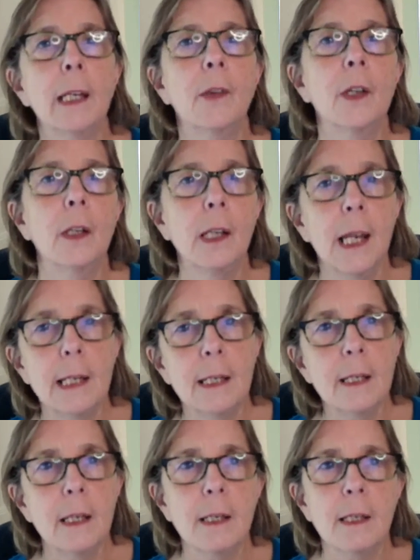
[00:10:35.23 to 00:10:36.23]
the
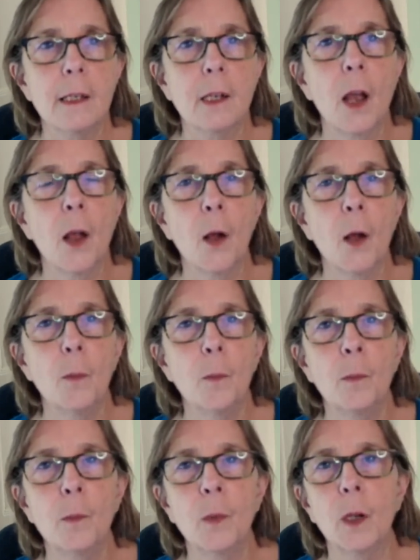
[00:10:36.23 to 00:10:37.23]
latest
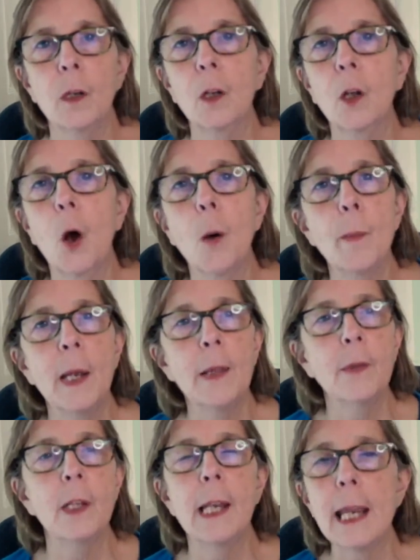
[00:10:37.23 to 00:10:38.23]
comment,
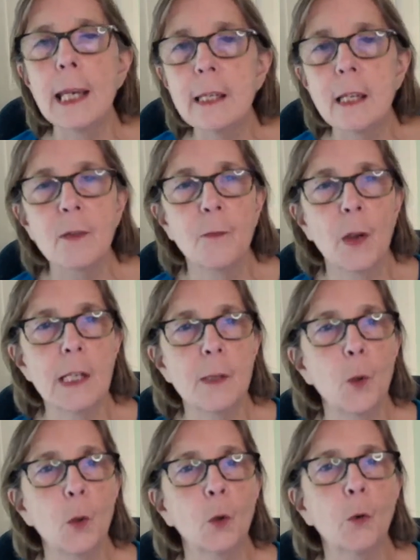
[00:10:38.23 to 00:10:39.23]
the latest
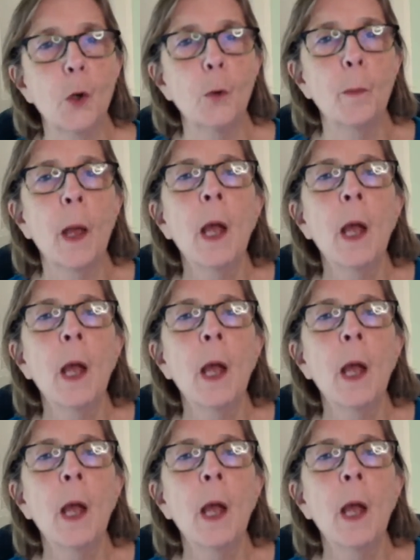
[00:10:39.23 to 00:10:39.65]
Facebook group.